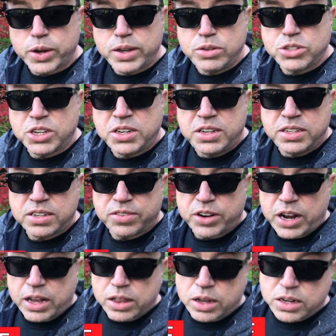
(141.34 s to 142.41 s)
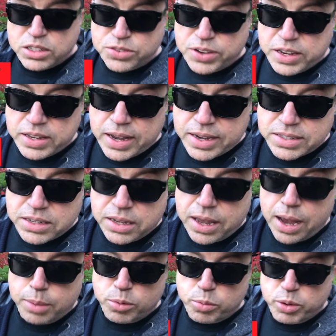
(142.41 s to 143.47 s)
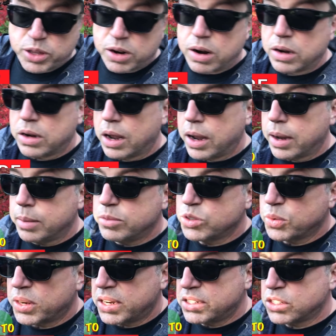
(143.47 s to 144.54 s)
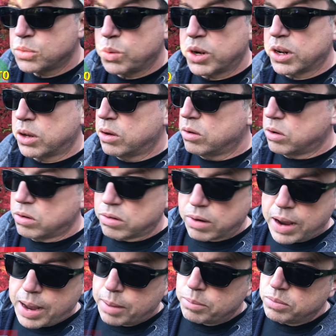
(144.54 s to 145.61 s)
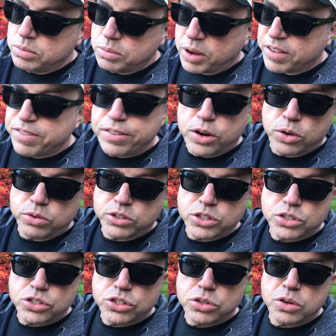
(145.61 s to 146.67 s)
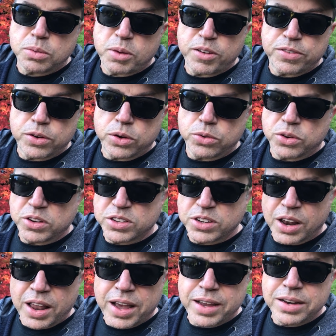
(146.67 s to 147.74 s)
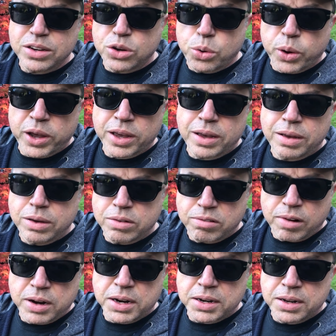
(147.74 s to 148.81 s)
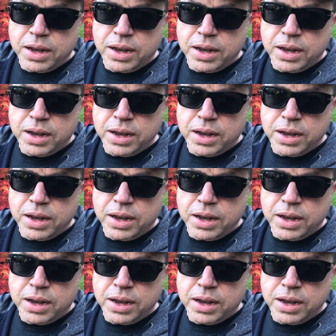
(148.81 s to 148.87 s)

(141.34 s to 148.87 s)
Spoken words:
I use the T7i a lot. It's a fantastic camera, but there are times when I just want to grab my phone, just shoot on my phone. It's light, quick, run and